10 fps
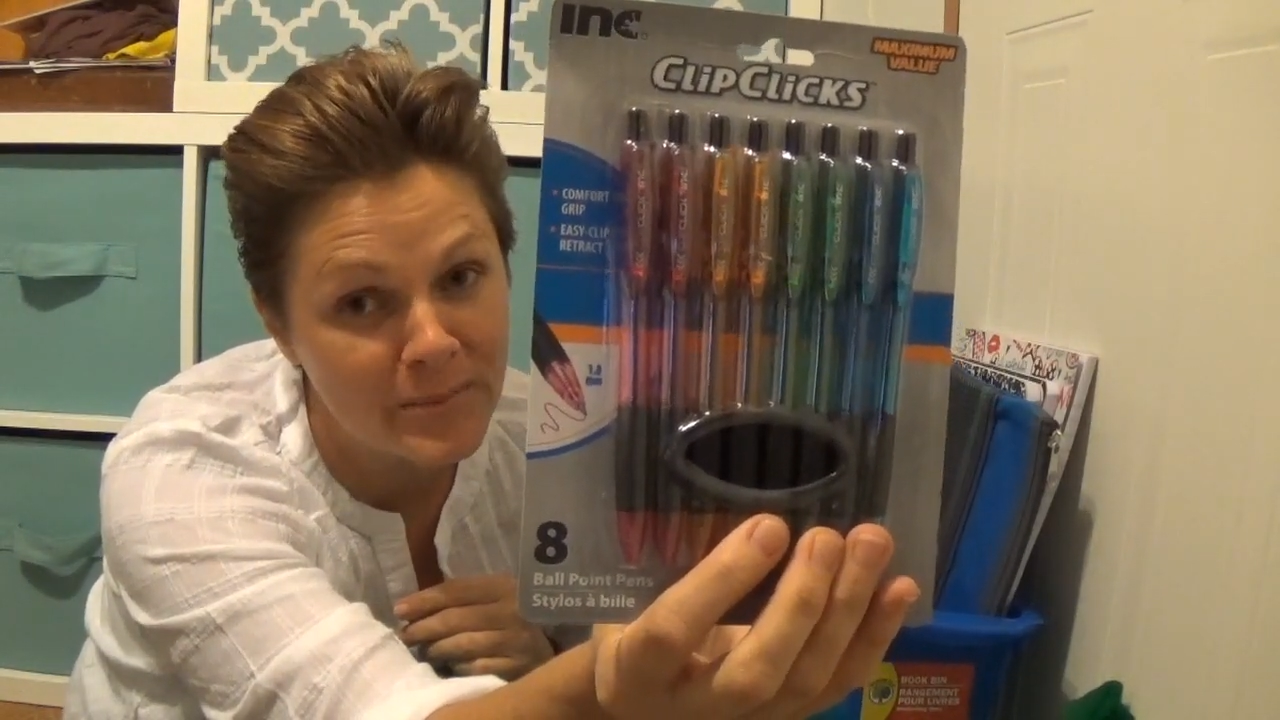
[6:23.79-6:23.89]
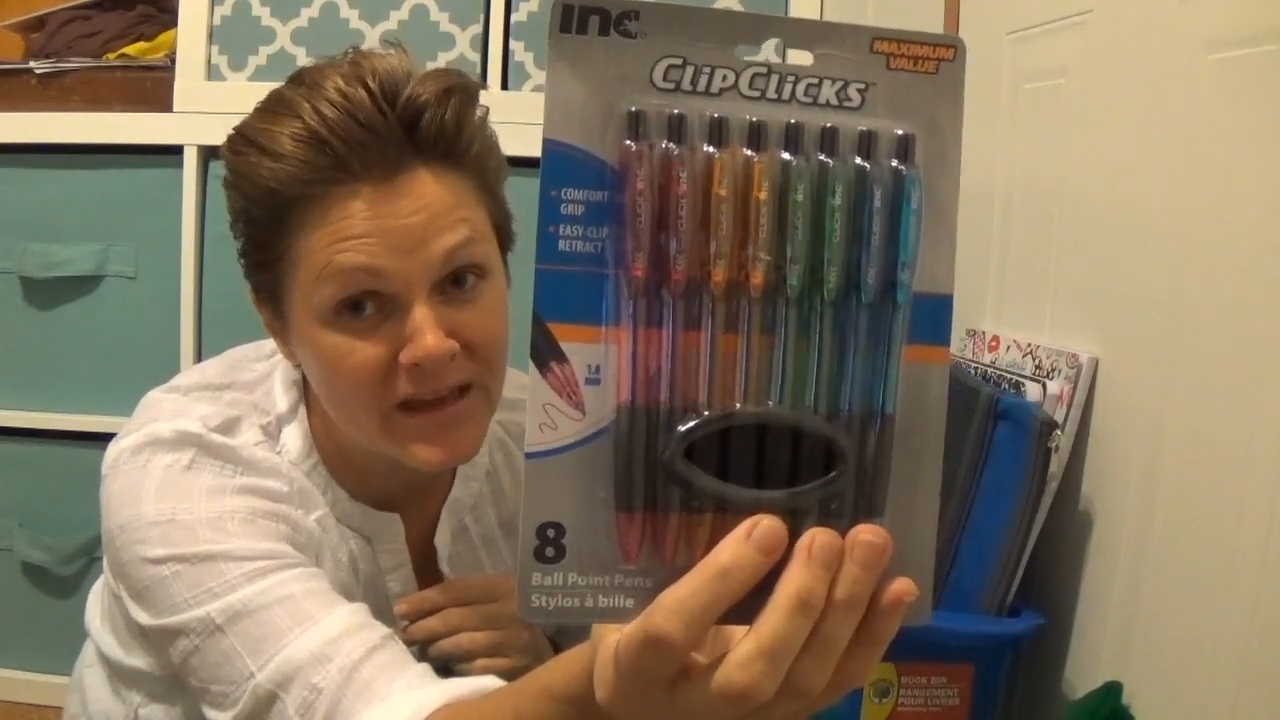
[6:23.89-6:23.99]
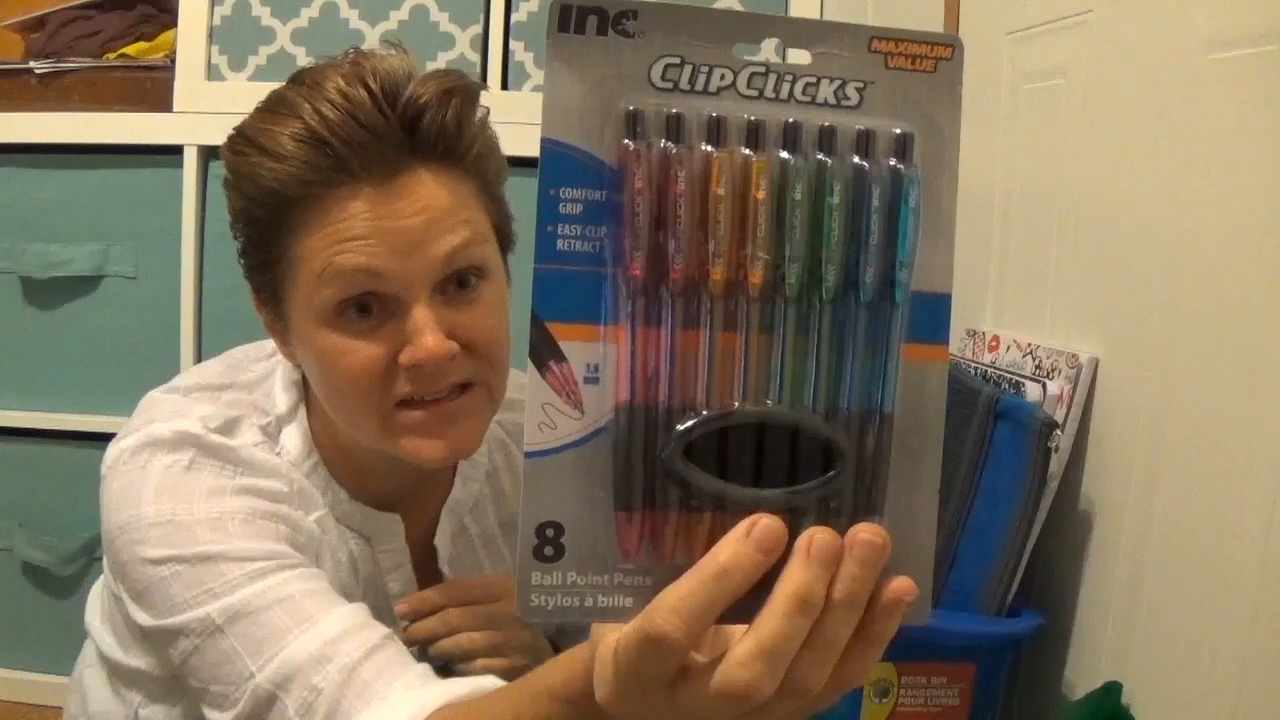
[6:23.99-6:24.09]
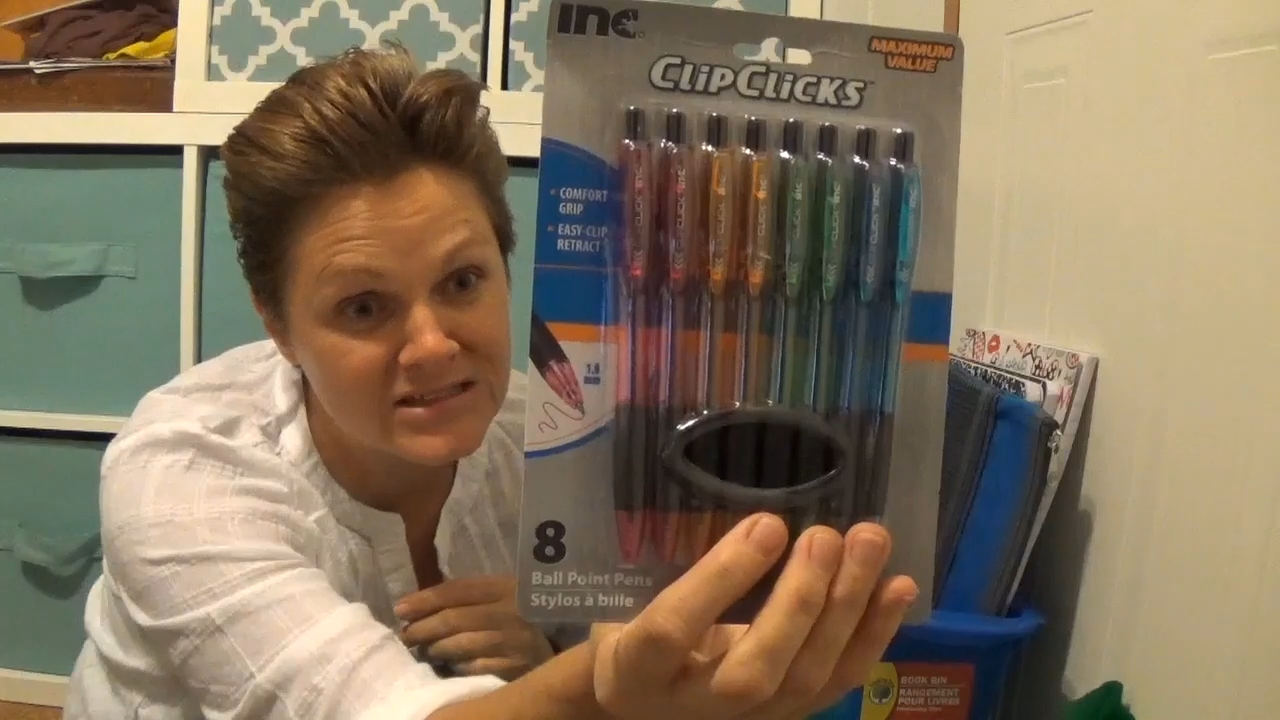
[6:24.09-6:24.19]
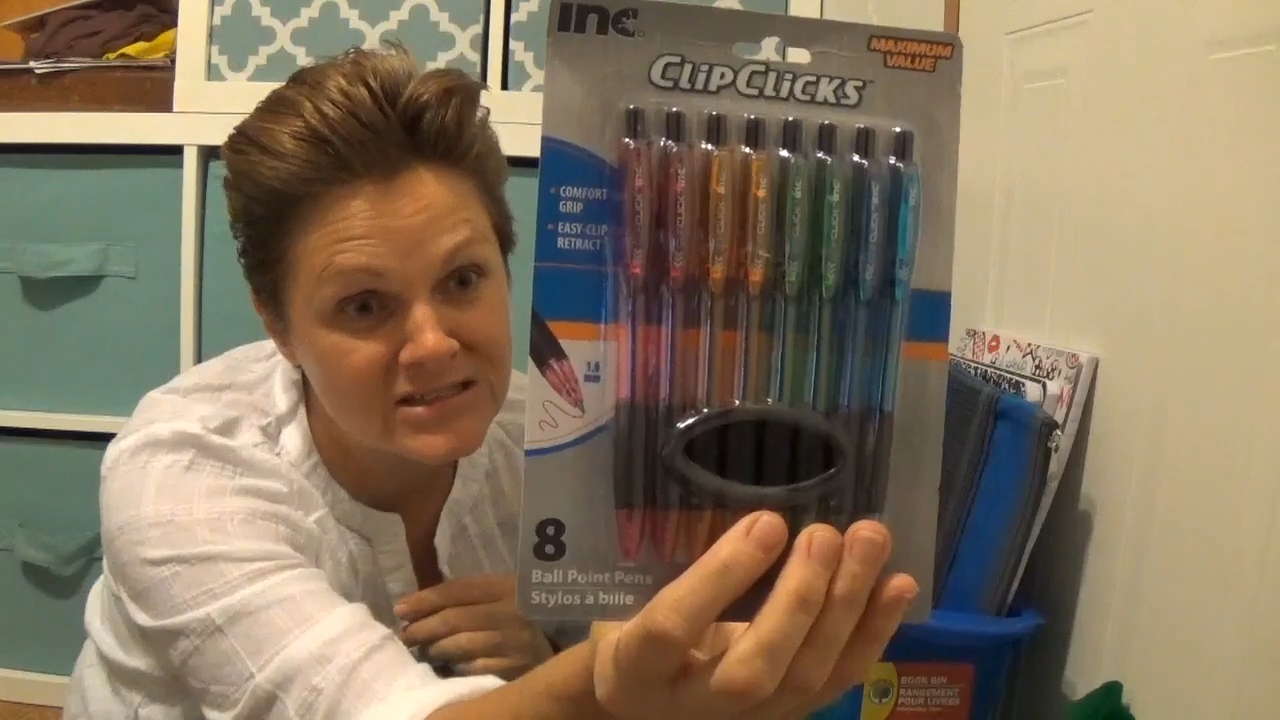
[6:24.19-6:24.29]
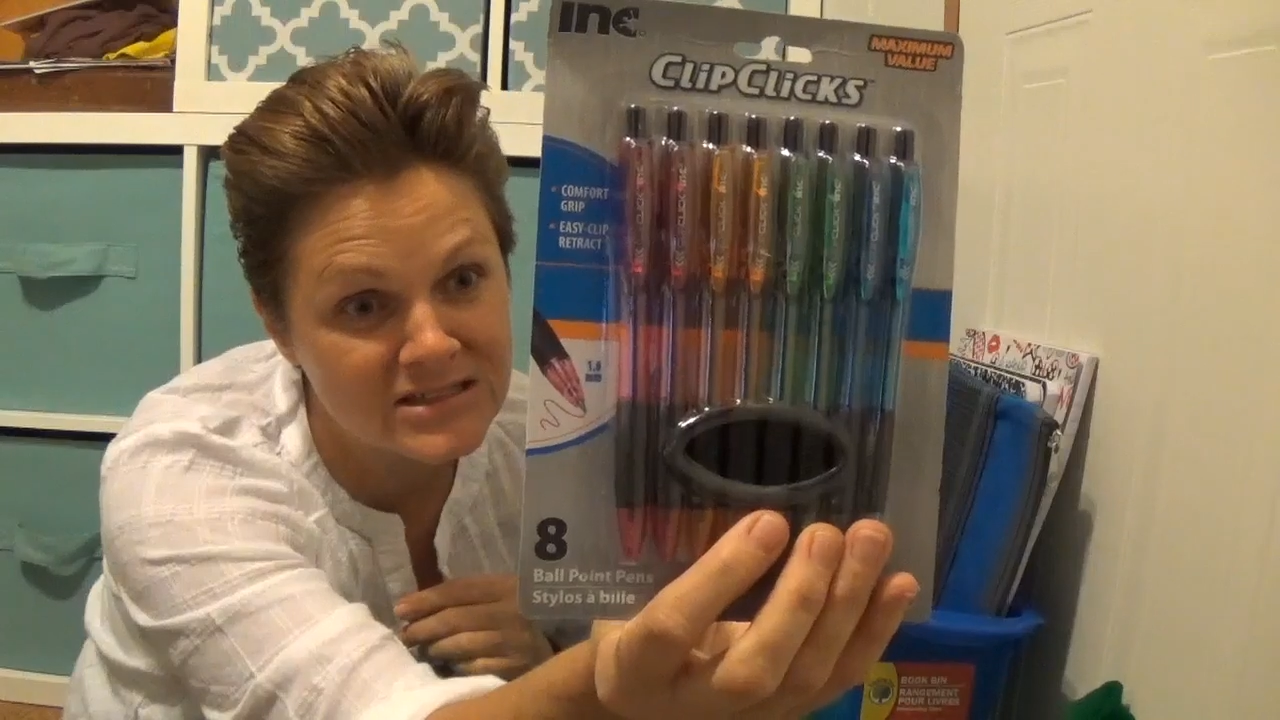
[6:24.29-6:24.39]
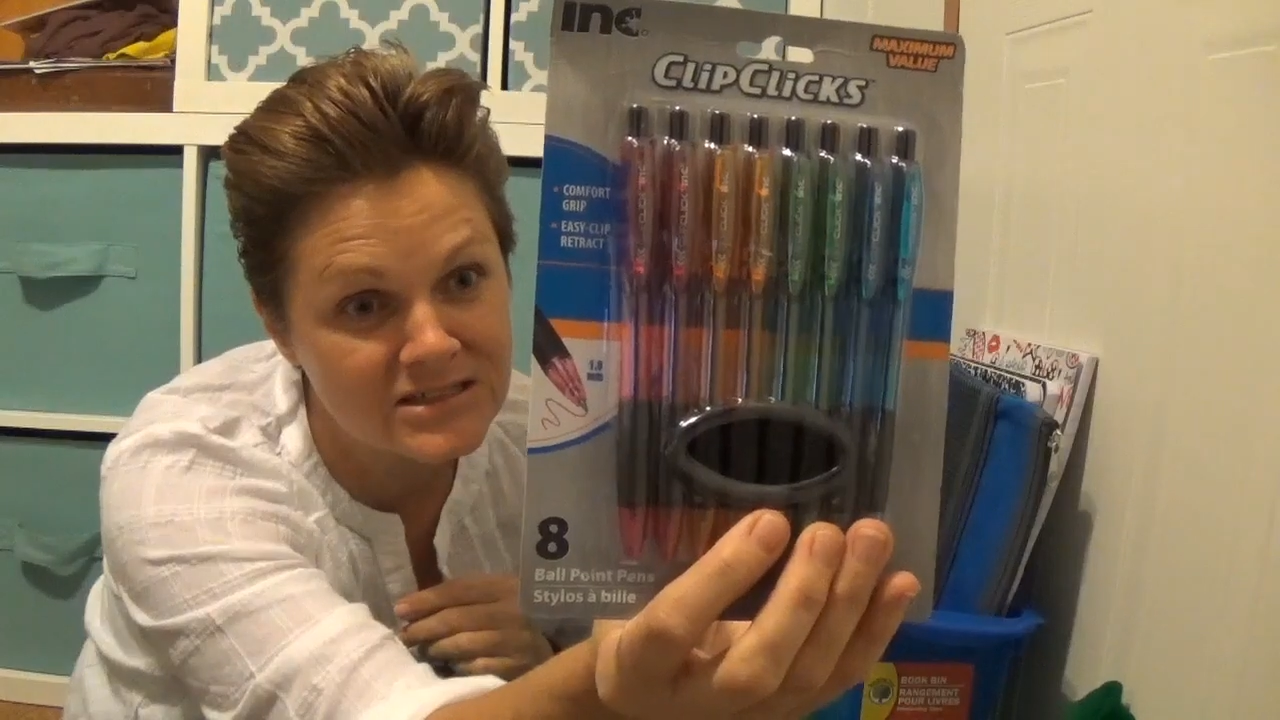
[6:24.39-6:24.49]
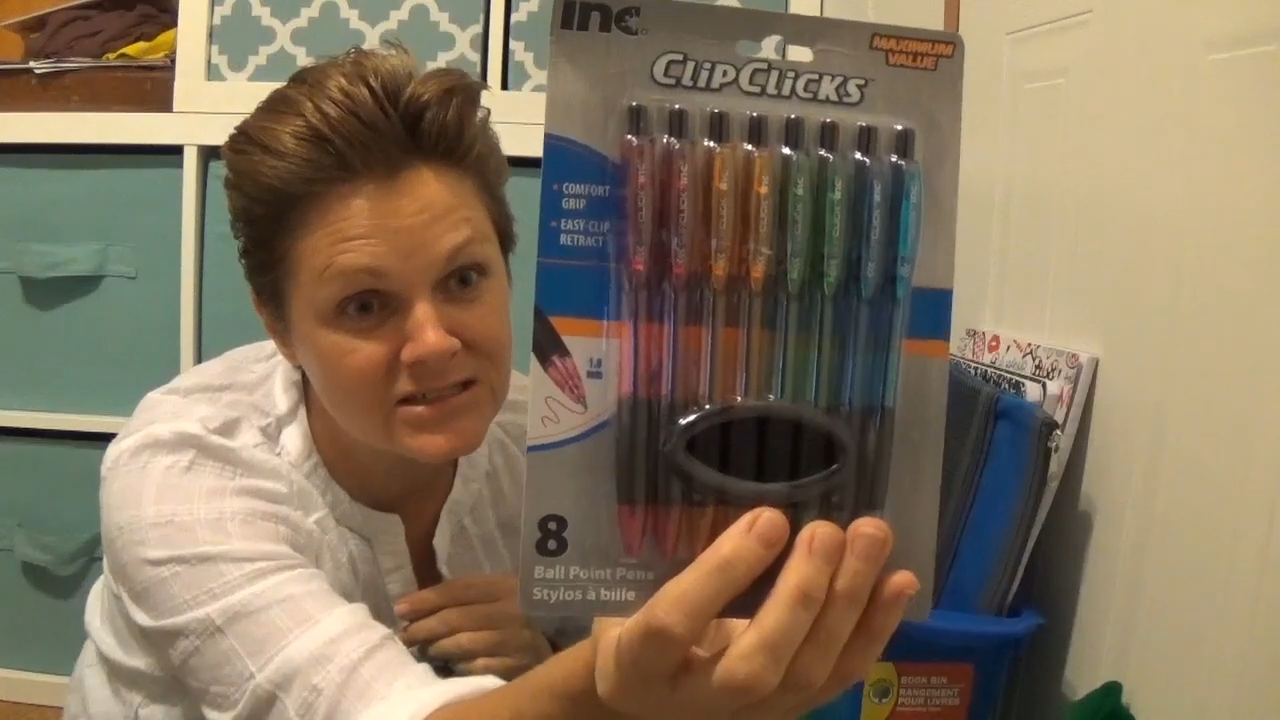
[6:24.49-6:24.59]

pens?